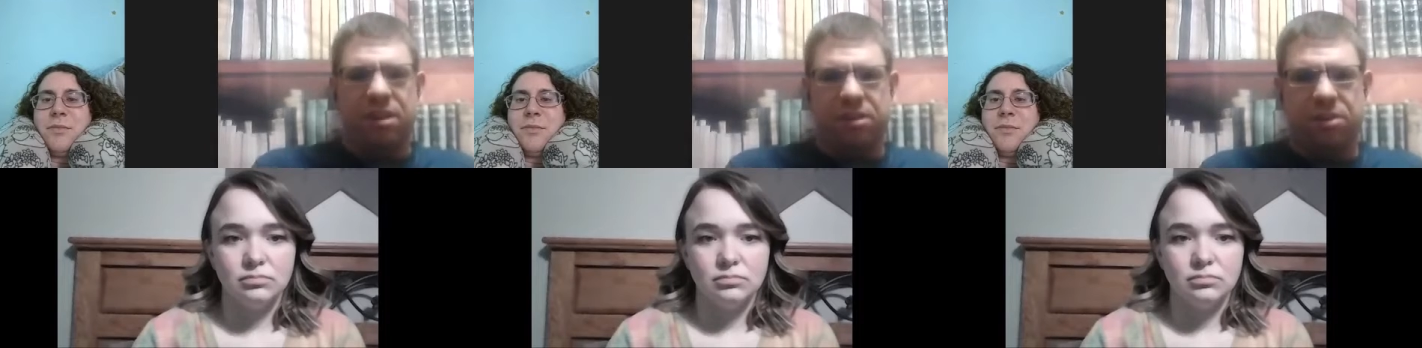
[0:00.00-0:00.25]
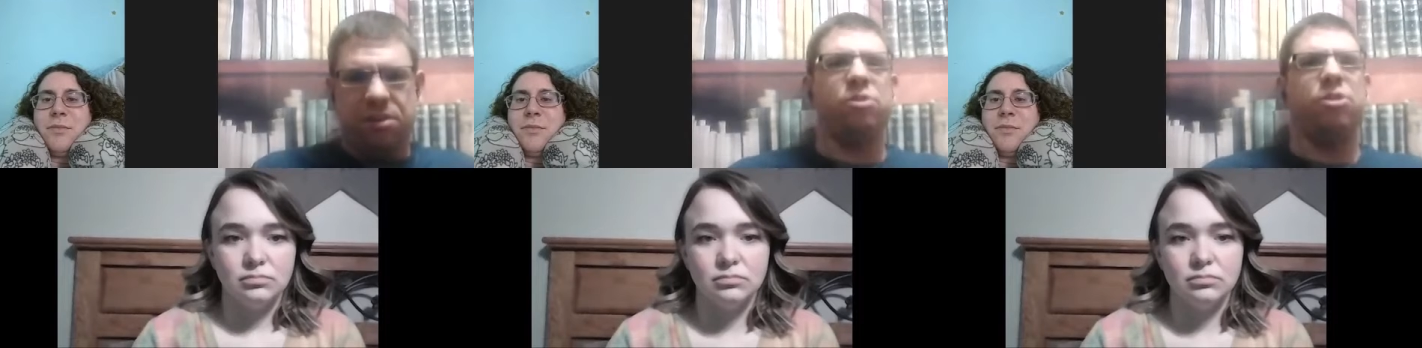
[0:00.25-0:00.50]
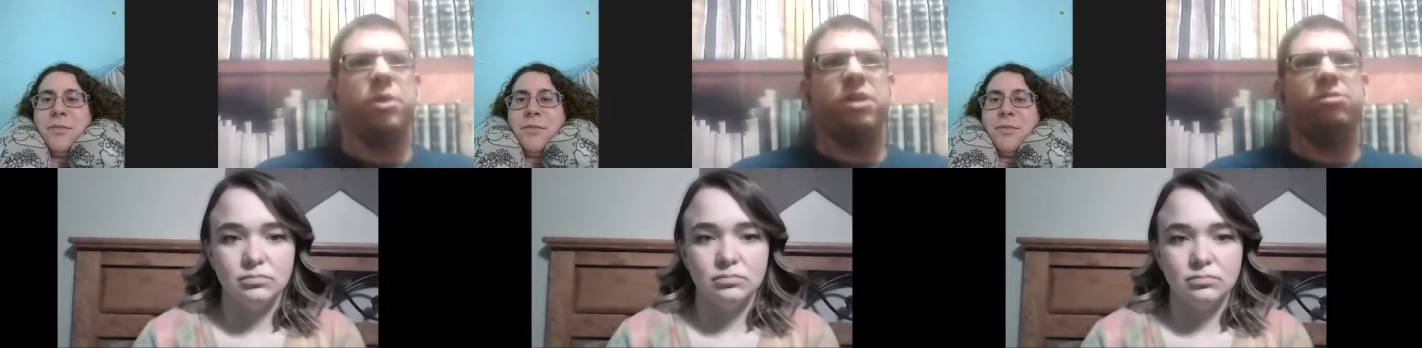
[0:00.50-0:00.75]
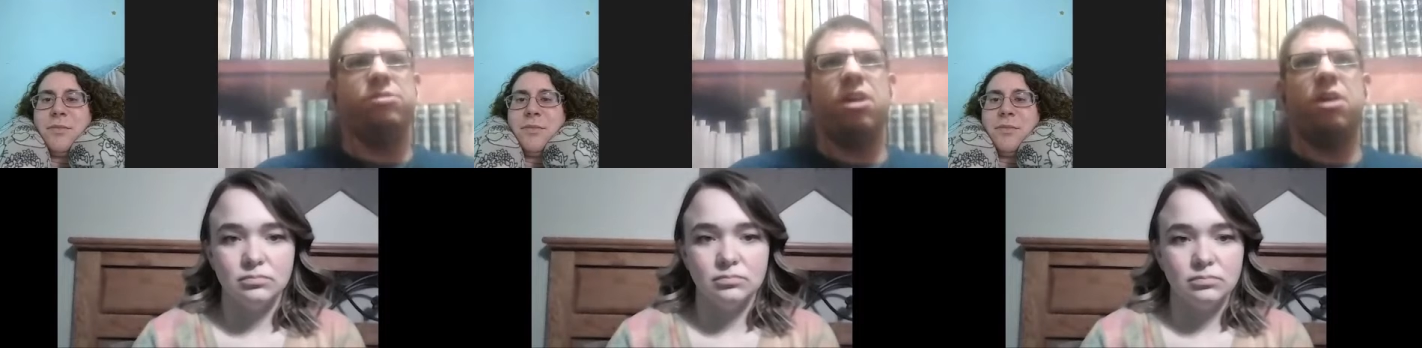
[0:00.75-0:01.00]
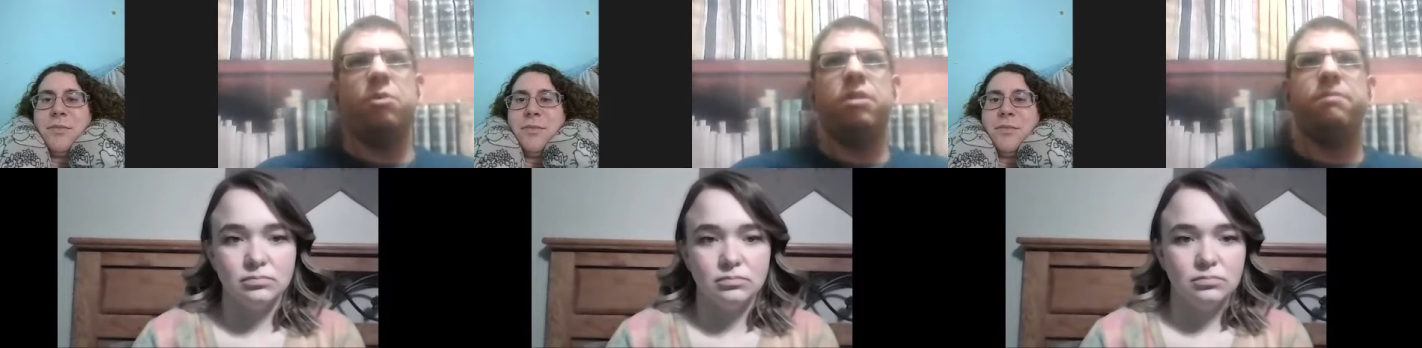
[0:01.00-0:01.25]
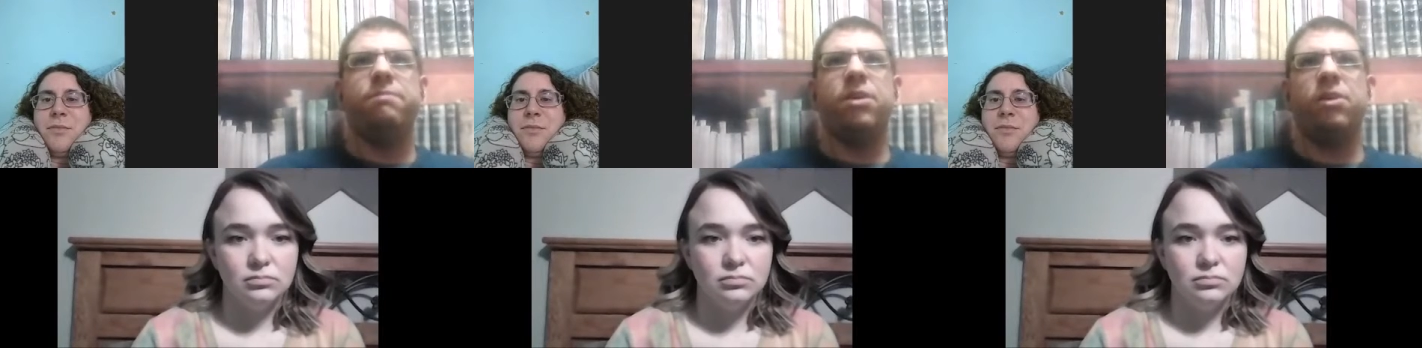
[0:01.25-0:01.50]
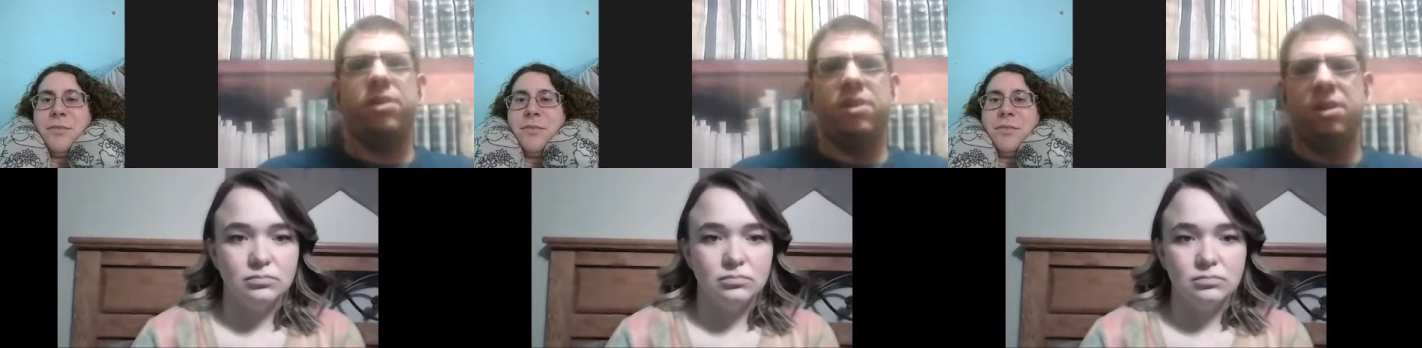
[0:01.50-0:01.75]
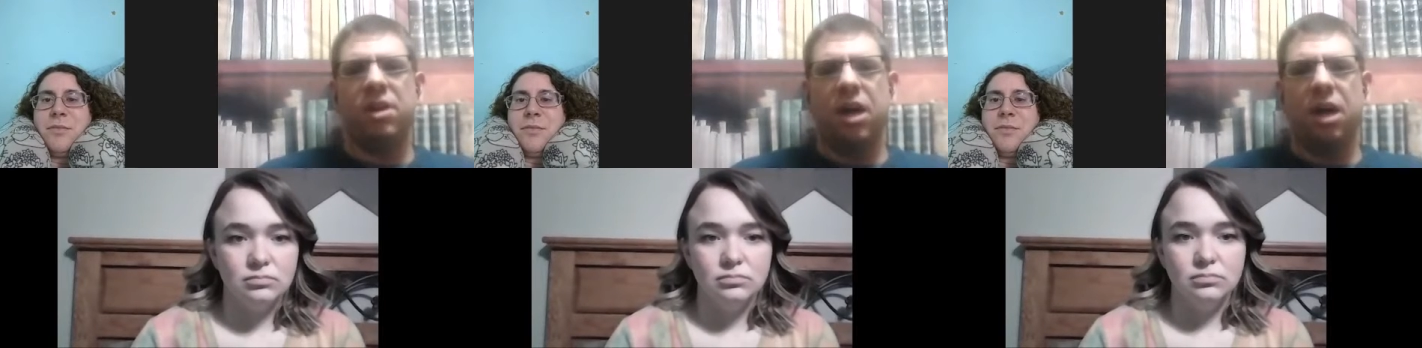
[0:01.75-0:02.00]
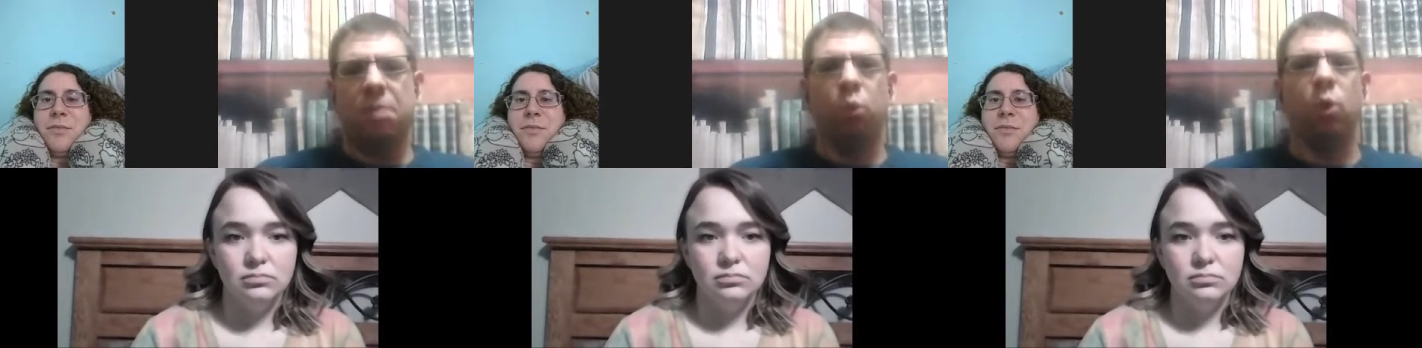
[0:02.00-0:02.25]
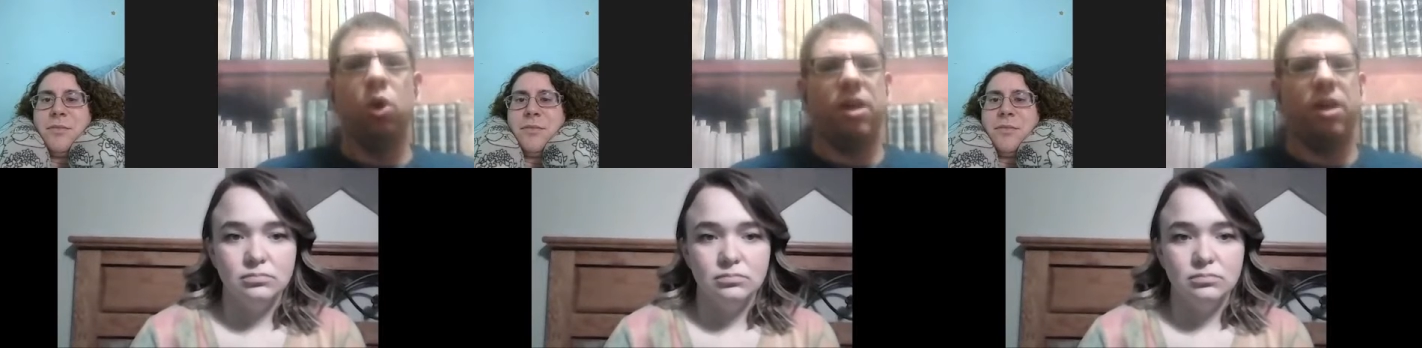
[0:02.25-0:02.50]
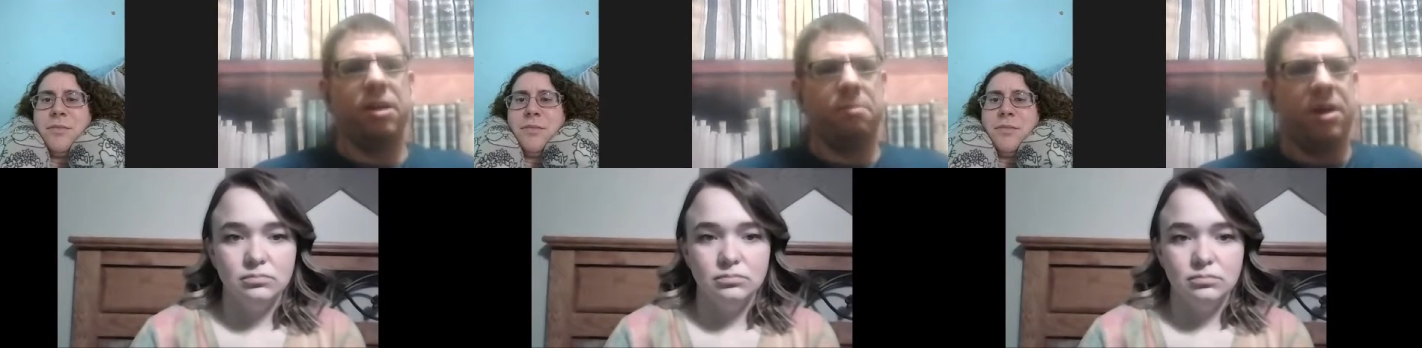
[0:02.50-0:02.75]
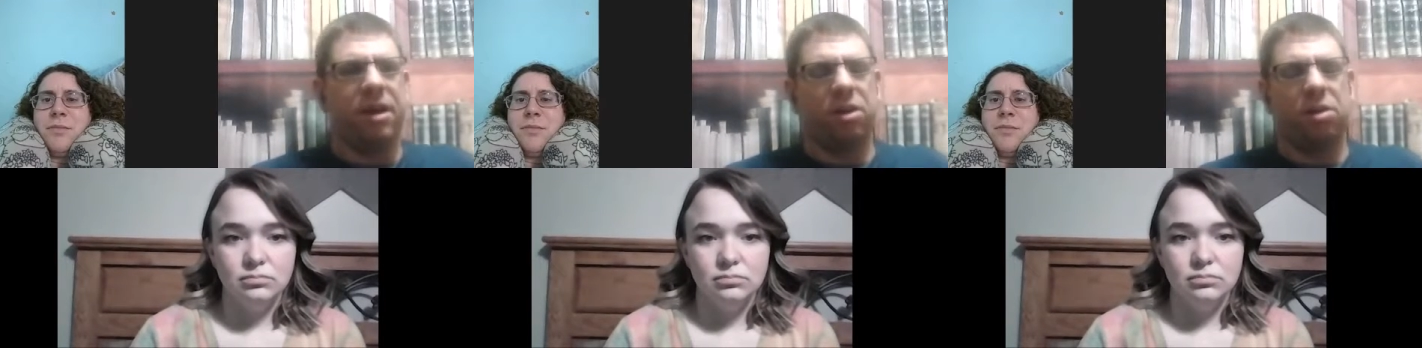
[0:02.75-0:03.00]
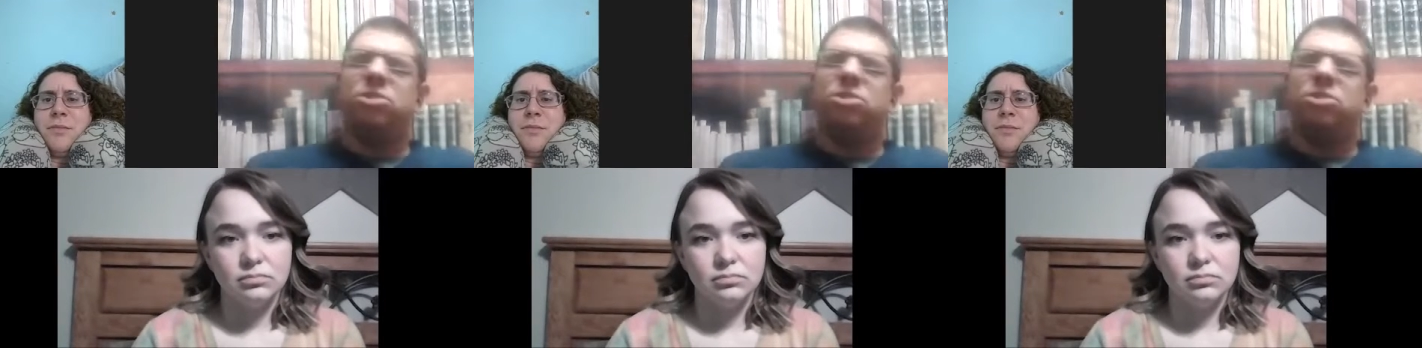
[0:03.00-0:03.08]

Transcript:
Speaker 1: and doing so in a very uh, warlike manner.